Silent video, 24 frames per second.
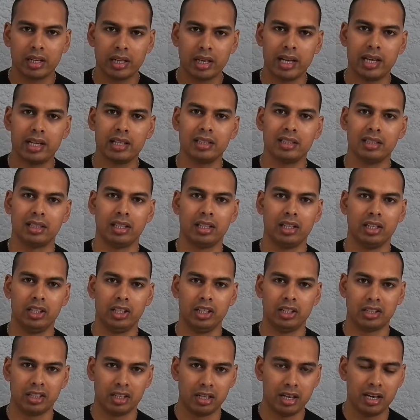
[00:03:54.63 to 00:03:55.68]
and
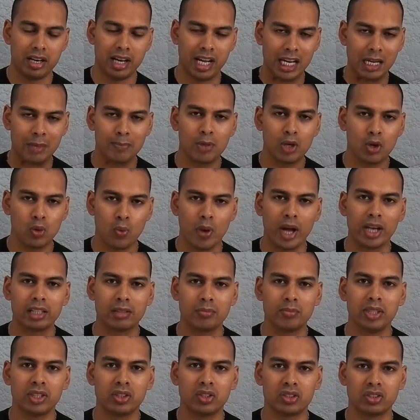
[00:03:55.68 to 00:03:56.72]
the name you
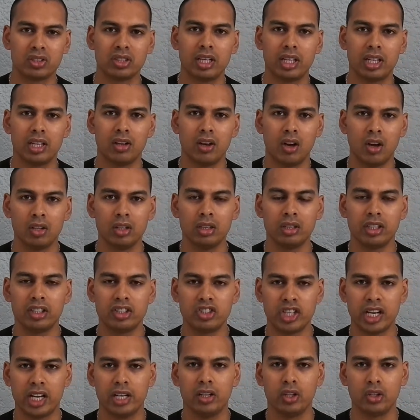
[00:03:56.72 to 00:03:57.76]
want me to say on the
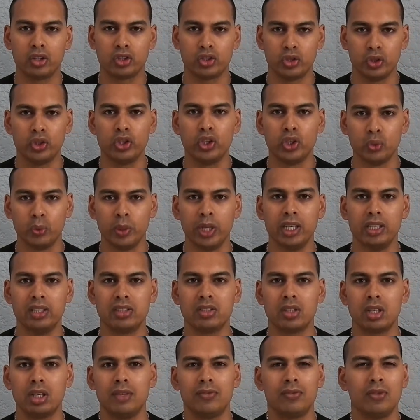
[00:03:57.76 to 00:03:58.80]
channel should you win.
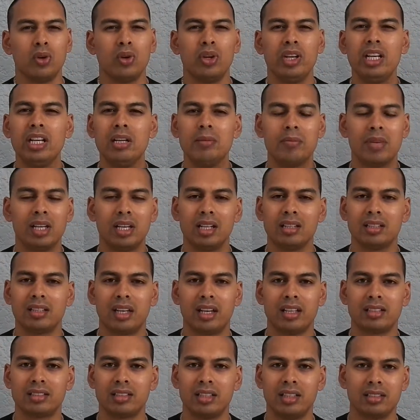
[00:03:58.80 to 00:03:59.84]
So if your email
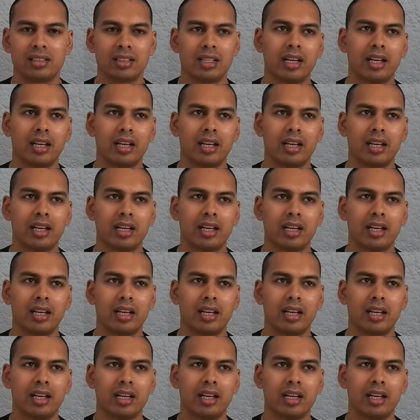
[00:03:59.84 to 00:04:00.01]
address is